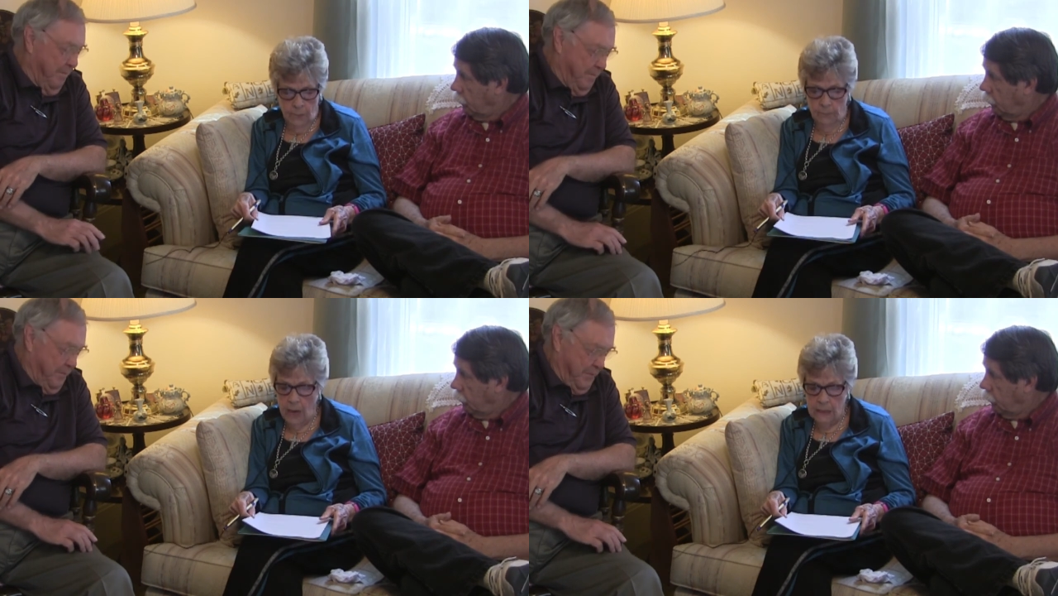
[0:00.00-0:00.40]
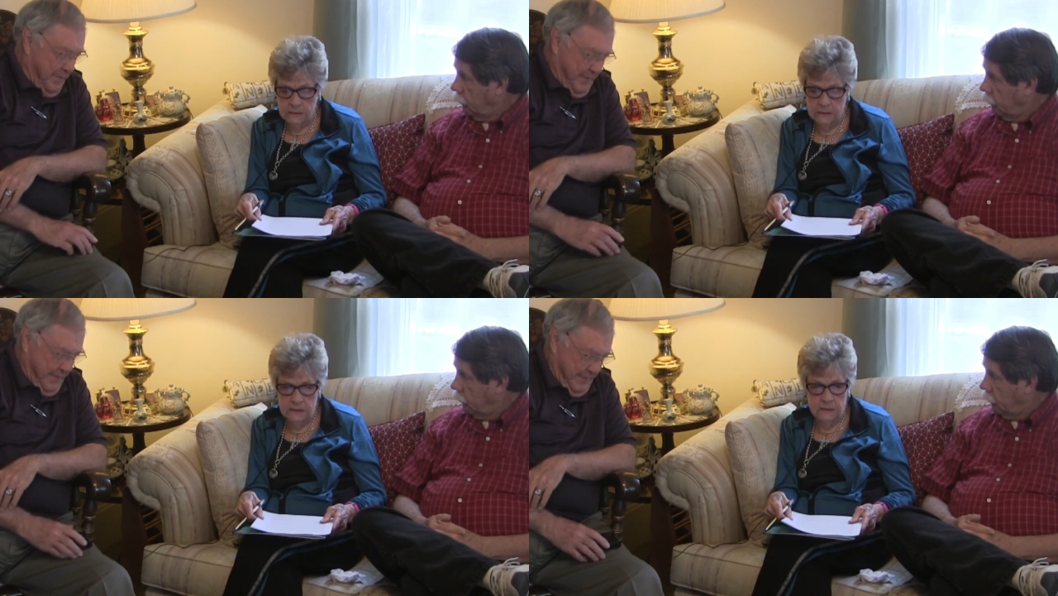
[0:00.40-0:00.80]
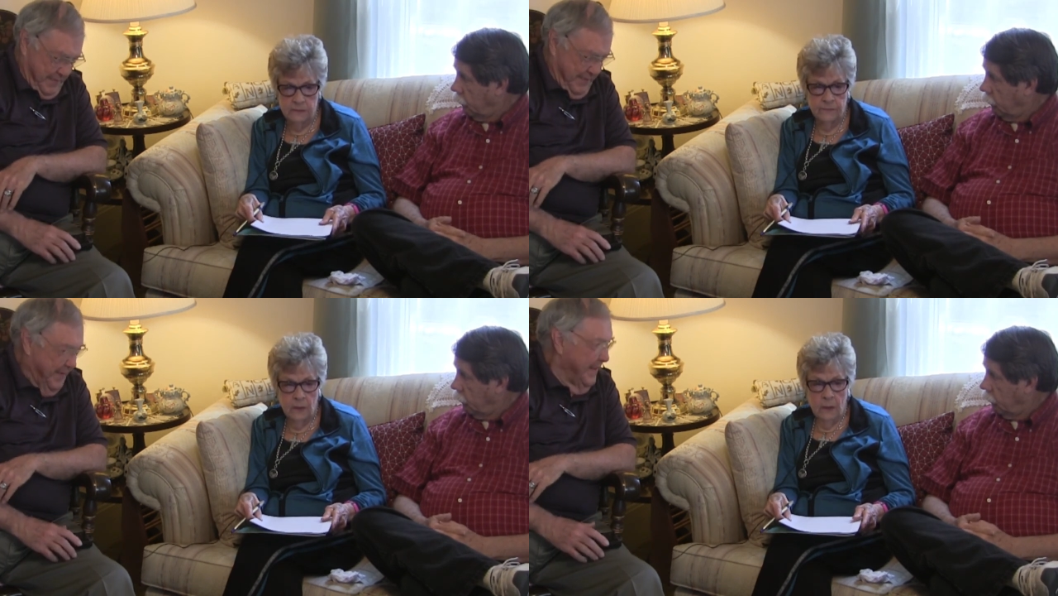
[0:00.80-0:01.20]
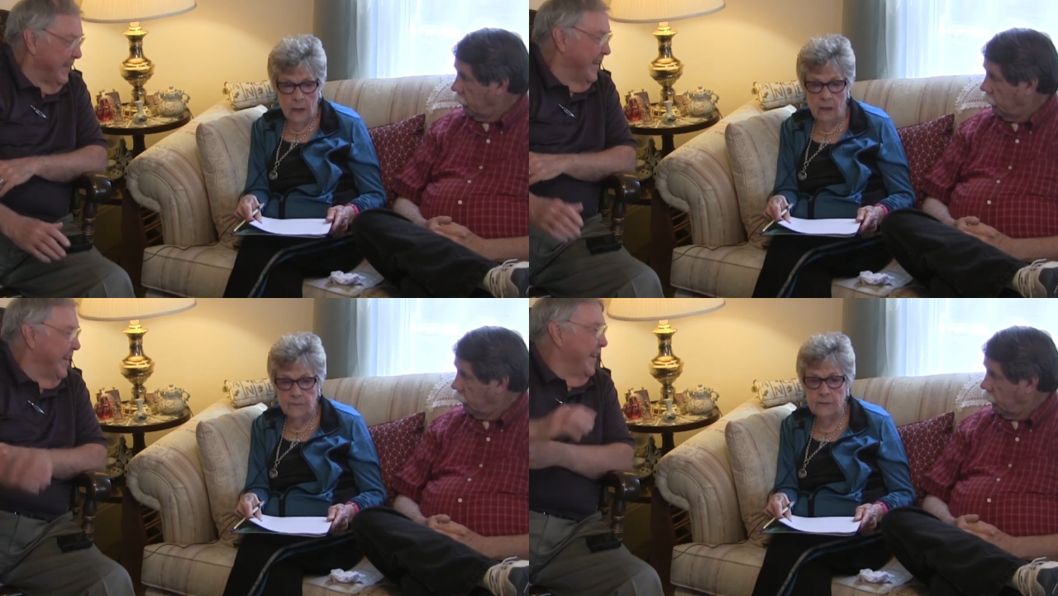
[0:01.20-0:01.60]
Speaker 1: boxes of
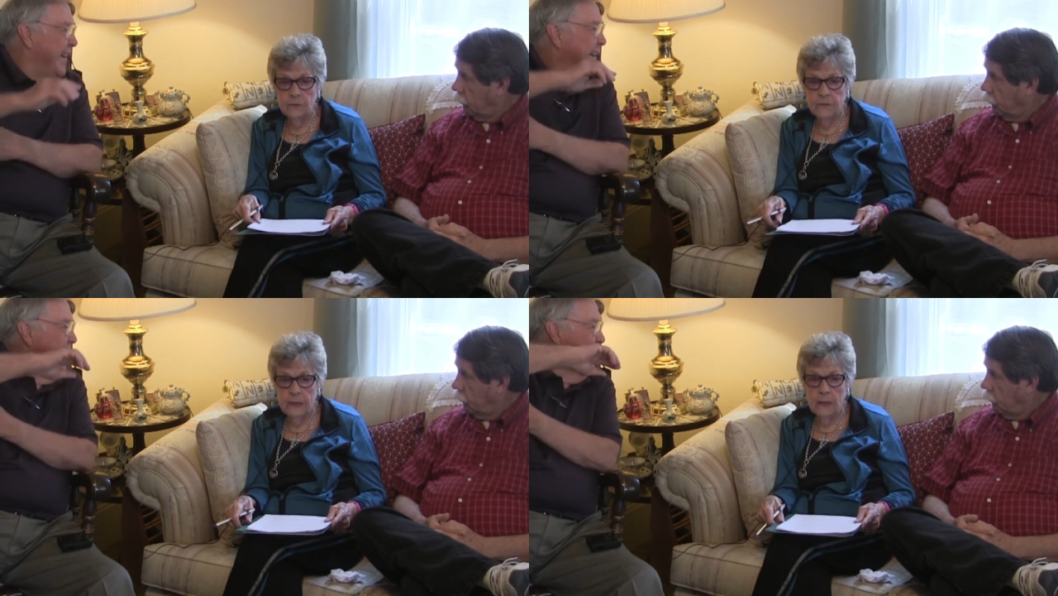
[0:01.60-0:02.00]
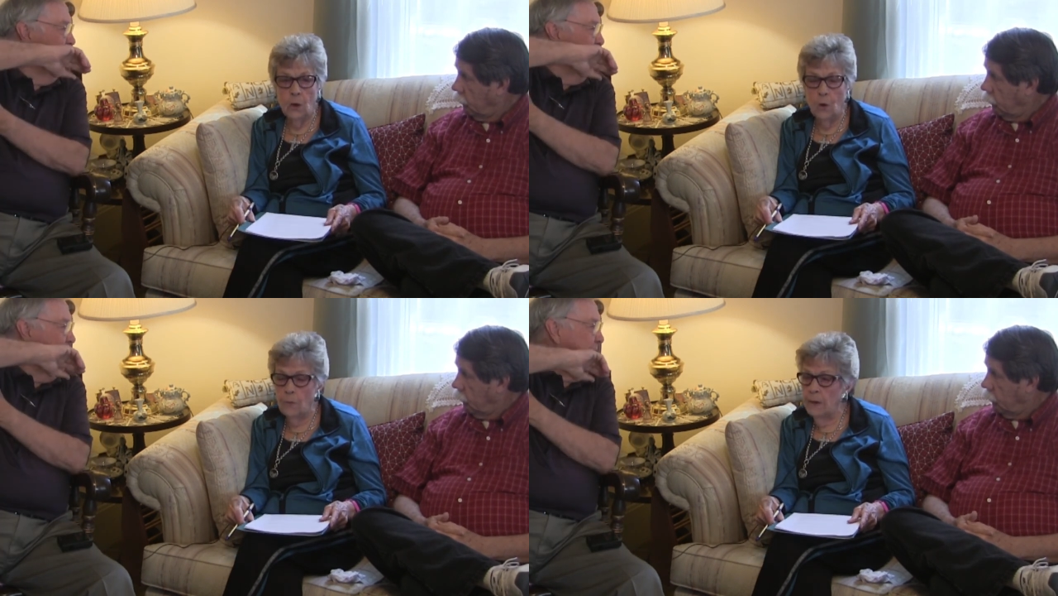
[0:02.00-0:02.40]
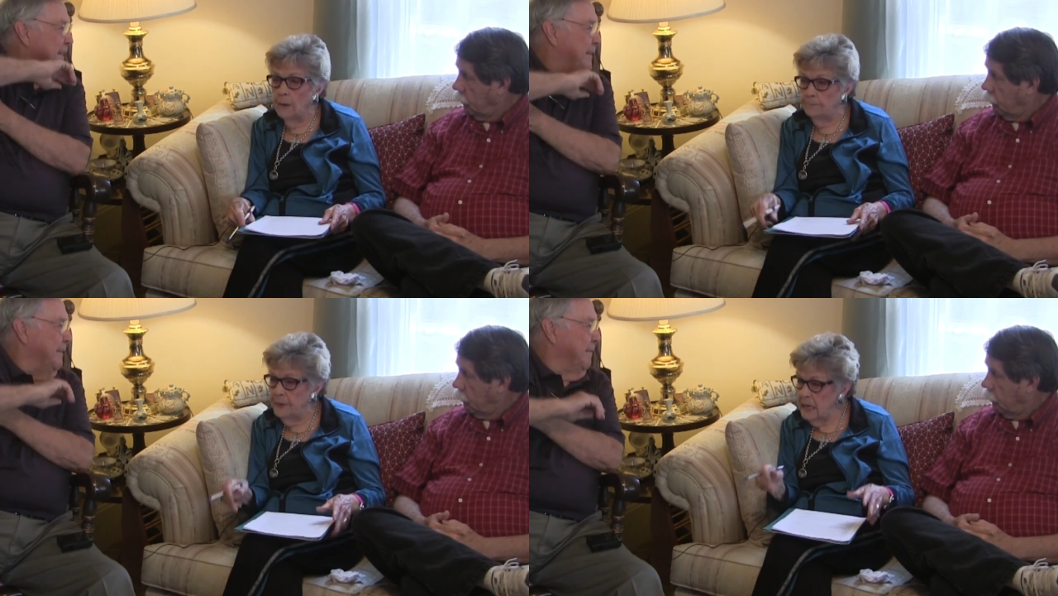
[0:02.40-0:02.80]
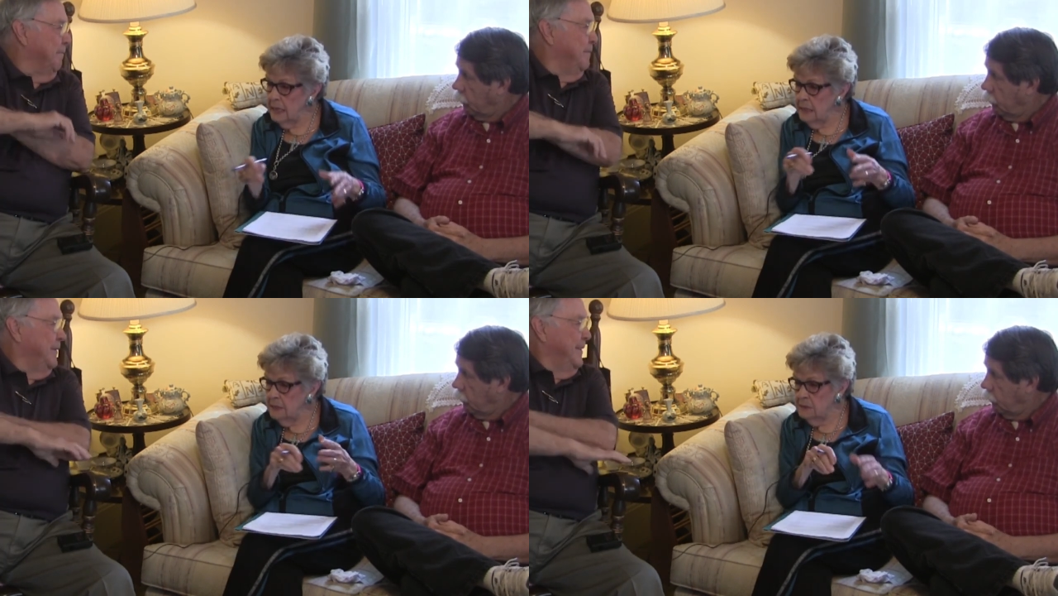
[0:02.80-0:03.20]
of everything home.
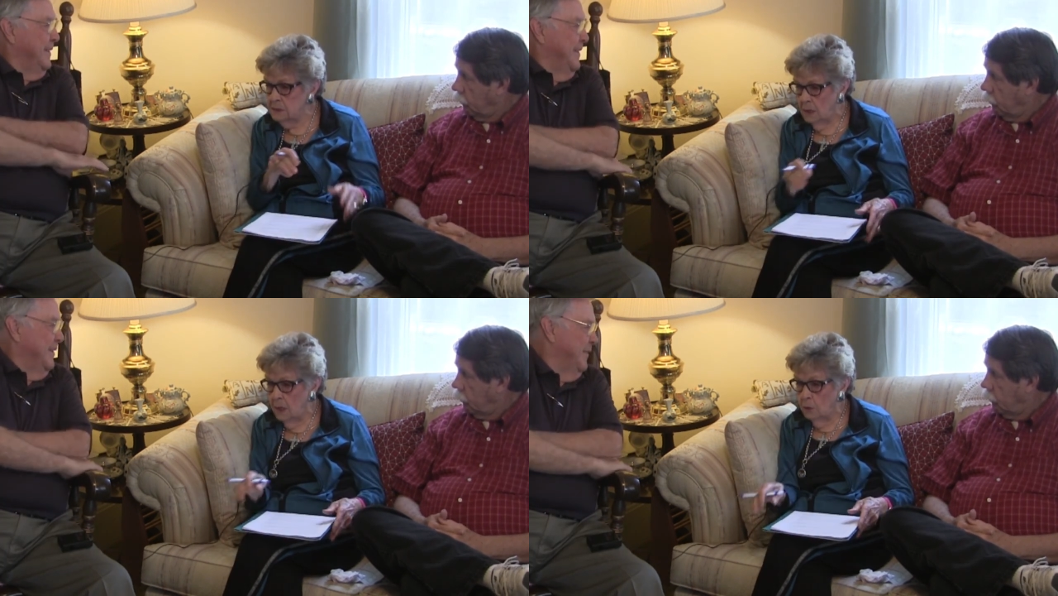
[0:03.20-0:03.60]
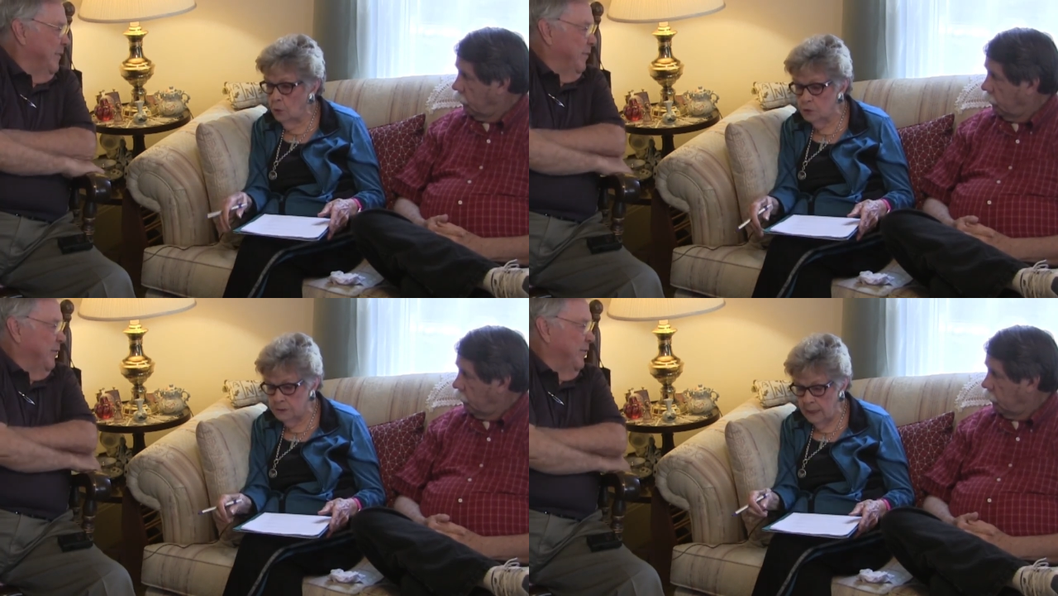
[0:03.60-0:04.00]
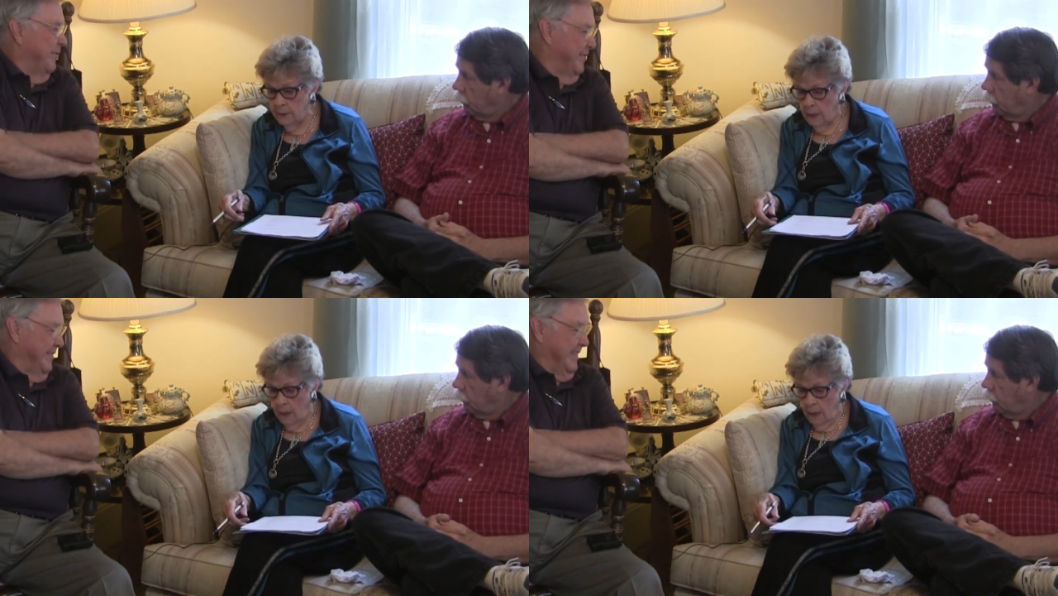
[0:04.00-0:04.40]
Beans, of course, they